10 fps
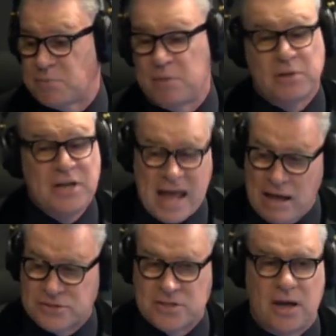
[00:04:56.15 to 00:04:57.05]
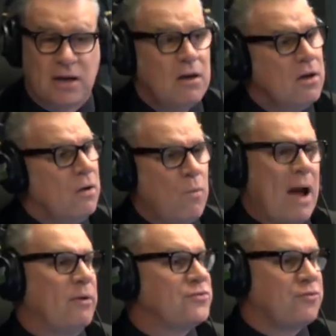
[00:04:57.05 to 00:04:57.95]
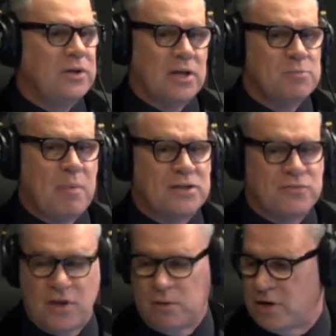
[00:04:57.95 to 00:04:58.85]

People are now saying, "Wow, it's Friedkin's best film."